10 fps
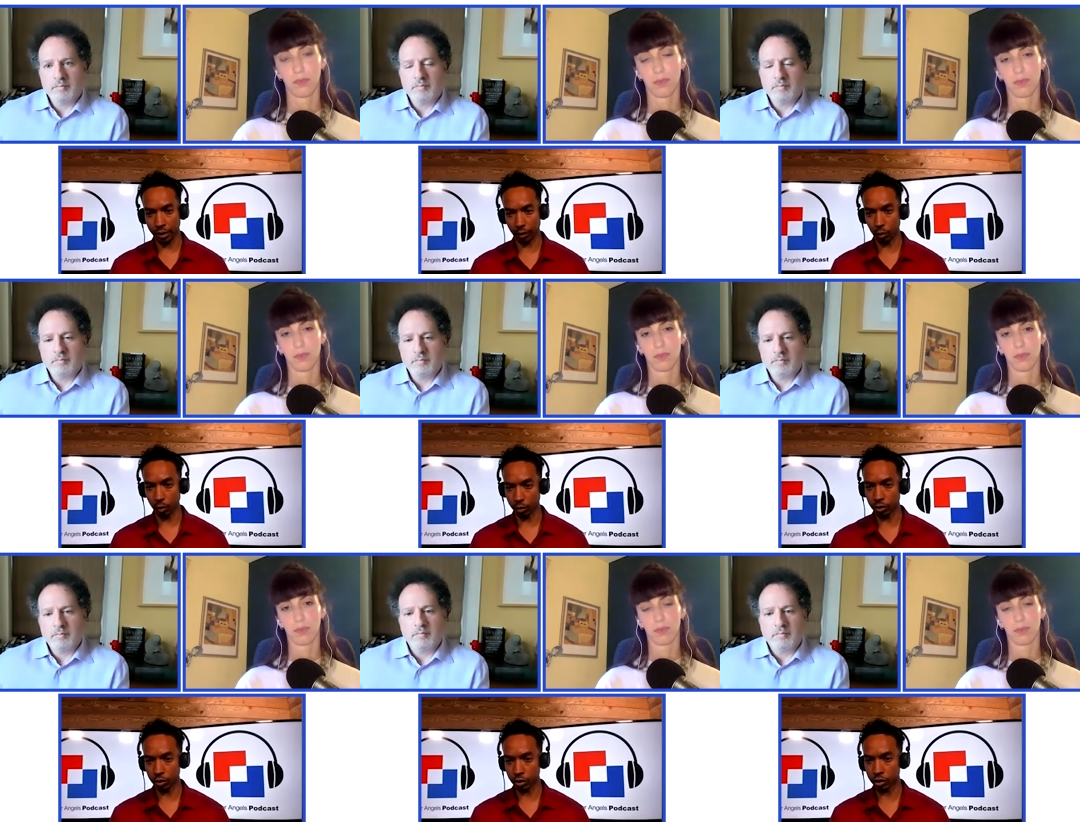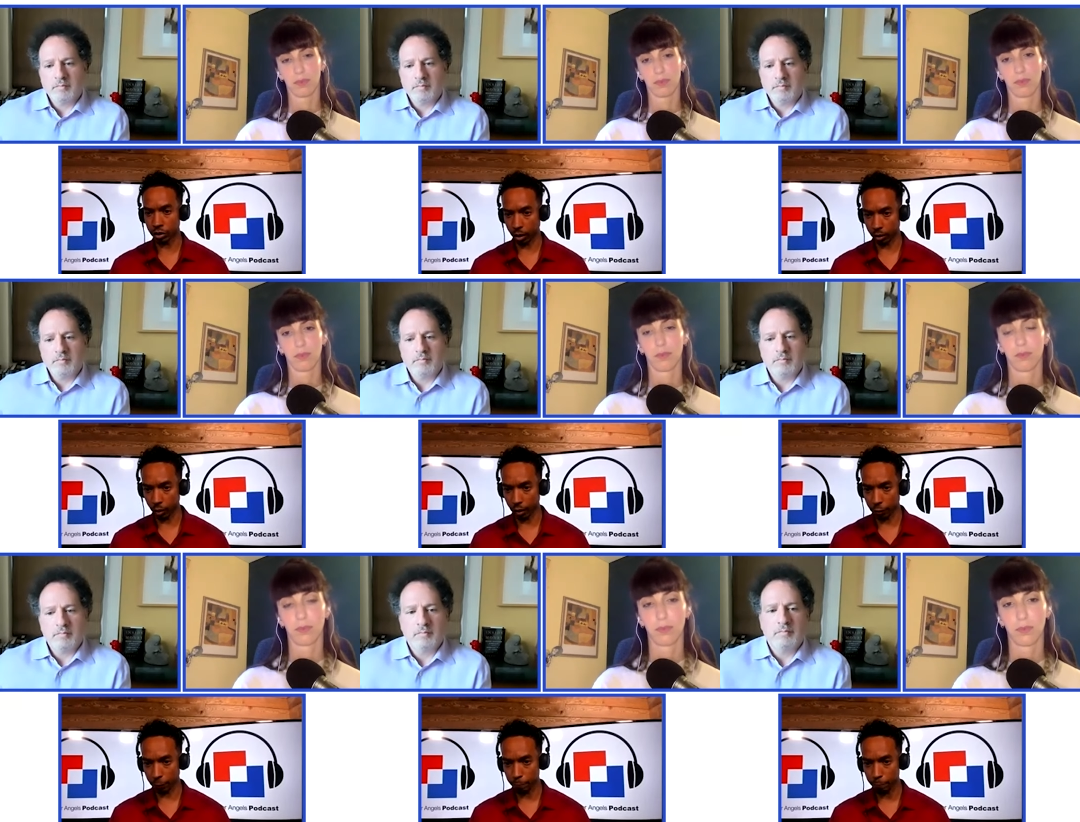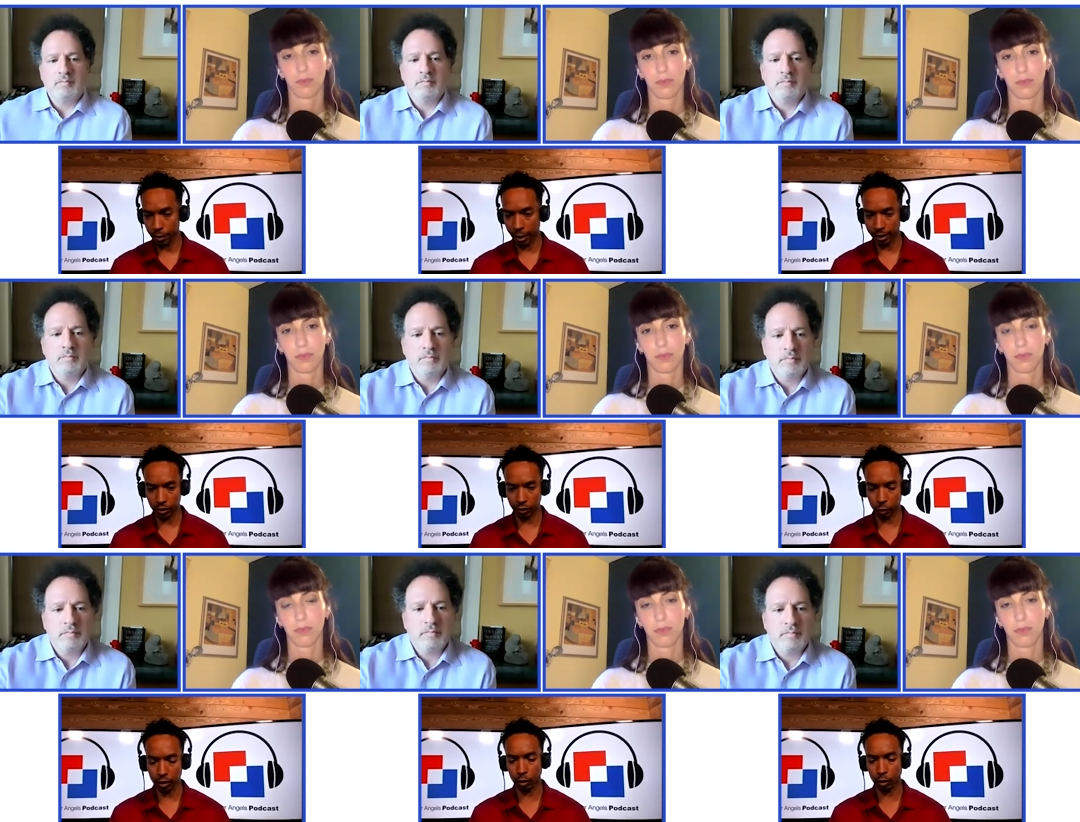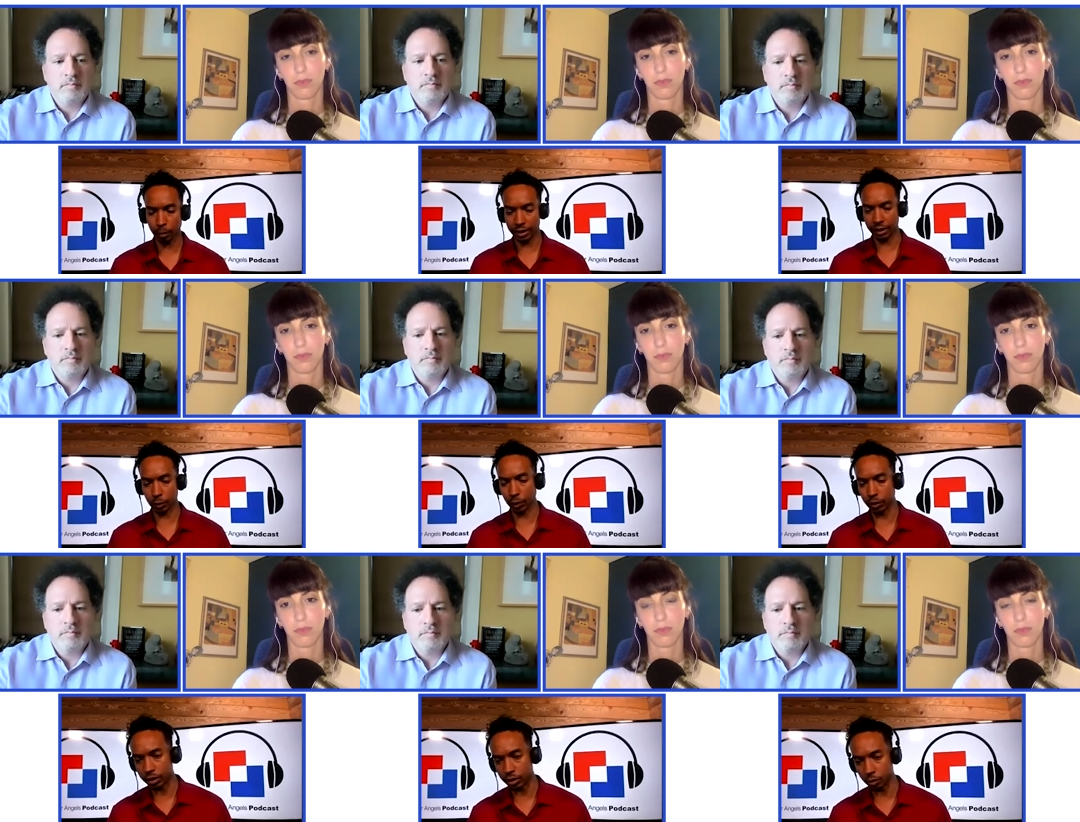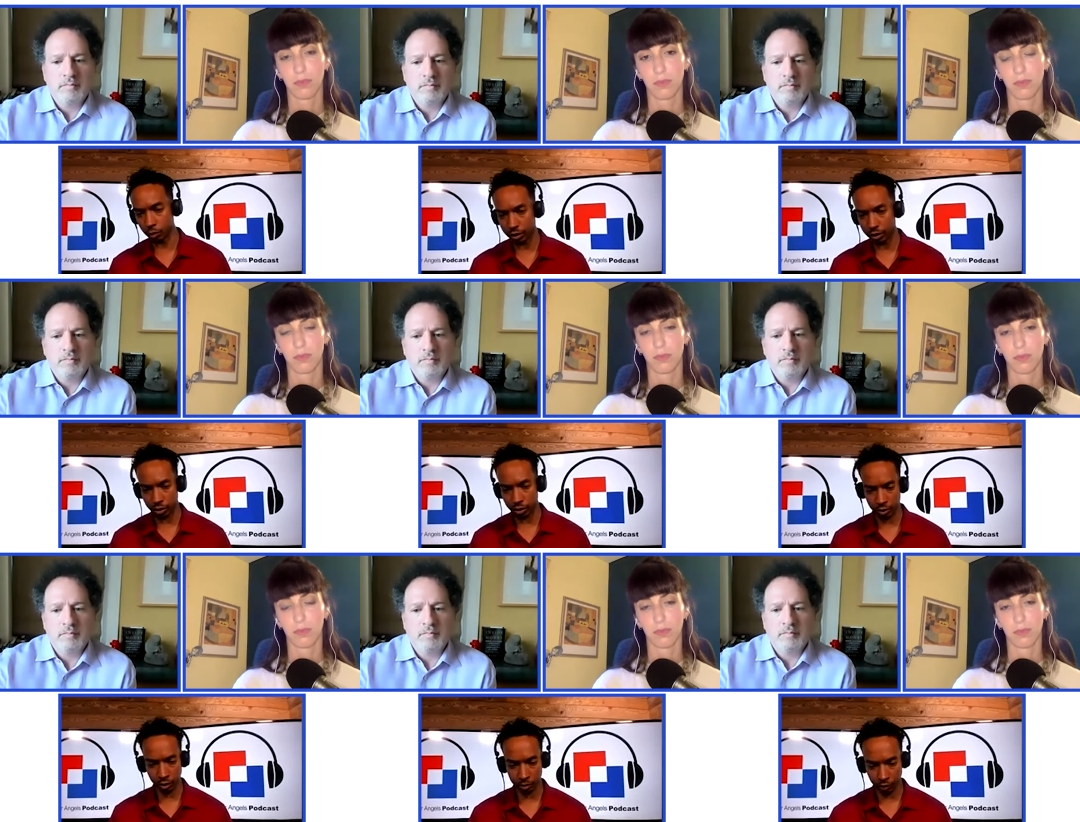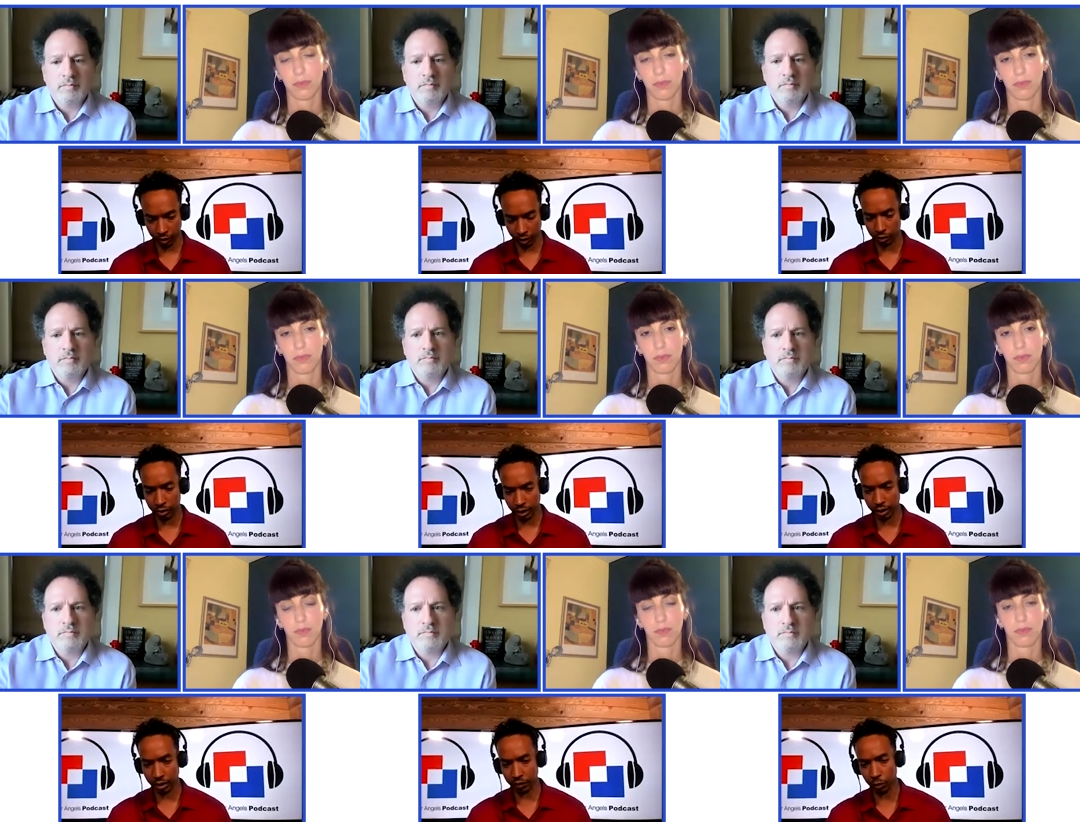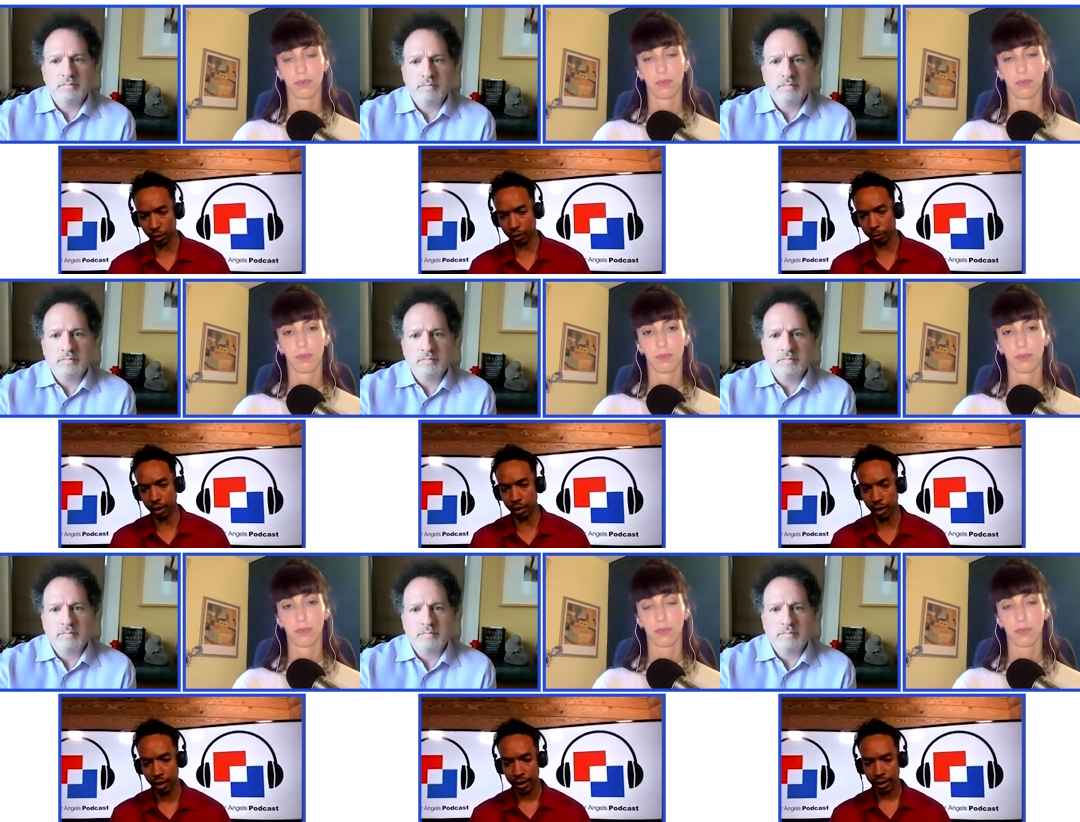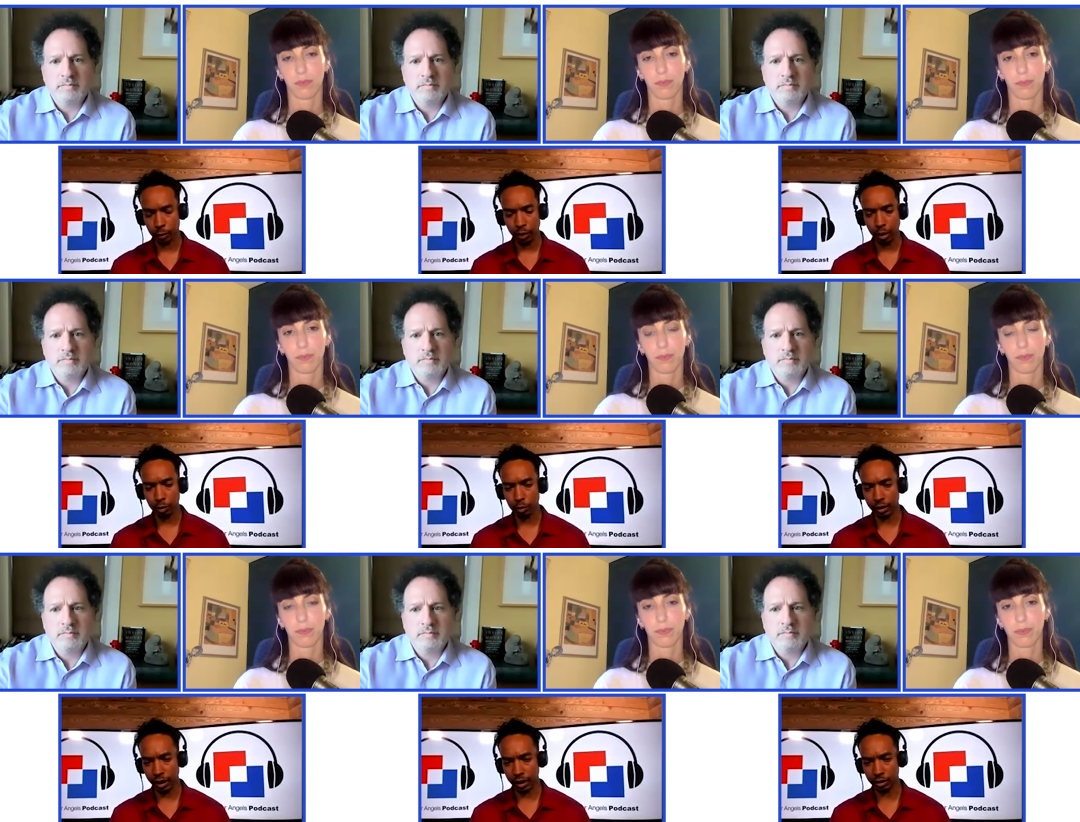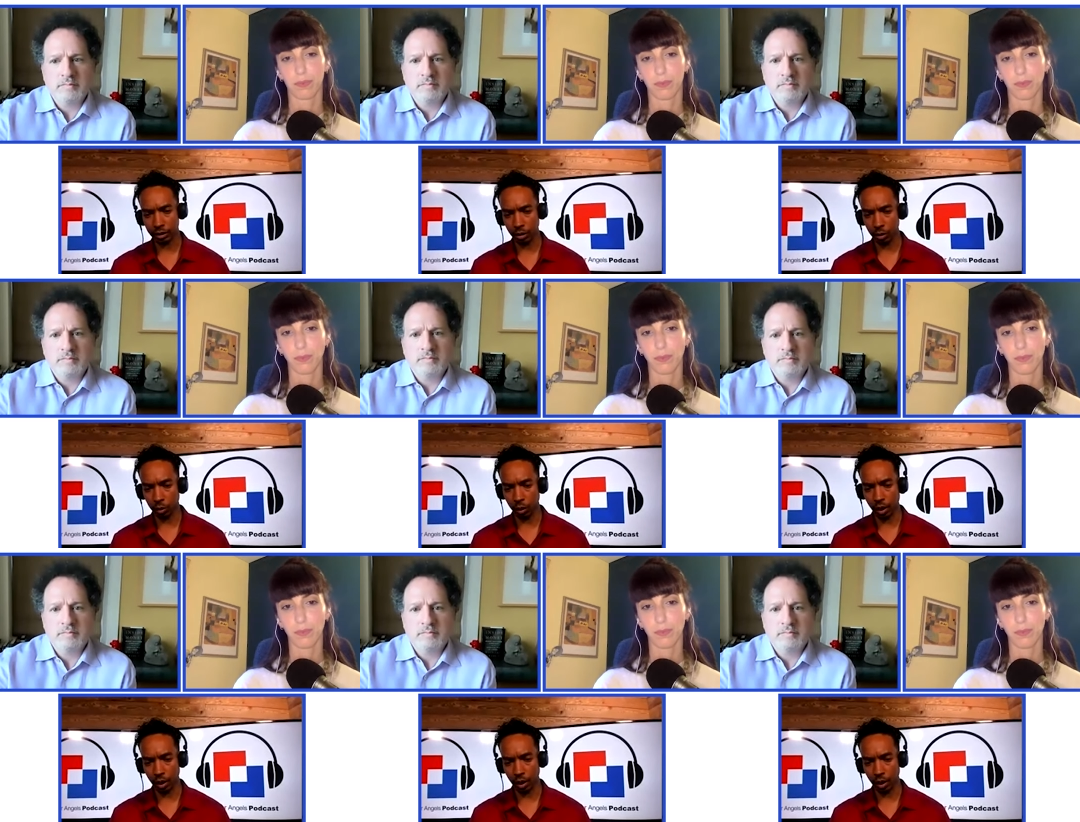Speaker 1: networks to start with. Uh, and so the critical mass that we would need to reach in terms of an understanding of this way of being is probably not so